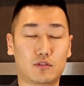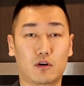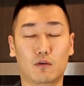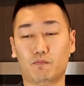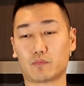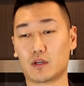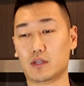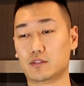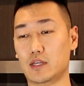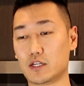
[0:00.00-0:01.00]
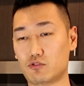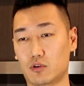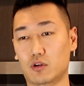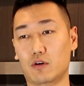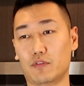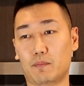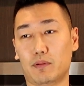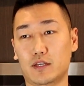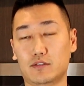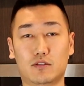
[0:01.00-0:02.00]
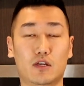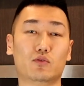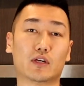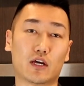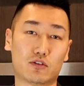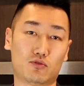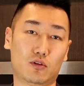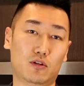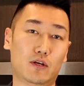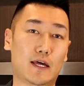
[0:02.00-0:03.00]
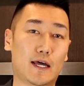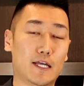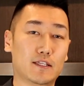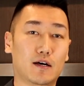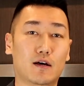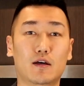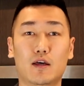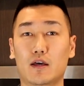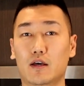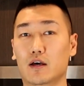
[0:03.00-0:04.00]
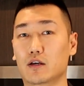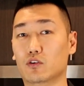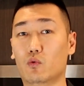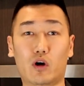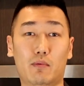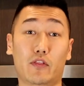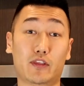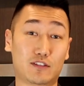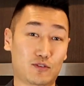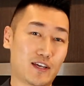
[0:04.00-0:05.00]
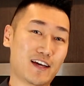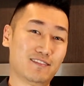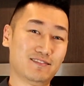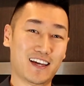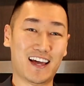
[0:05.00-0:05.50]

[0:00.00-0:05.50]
So take control of the places that you can control, and don't worry about things that you can't.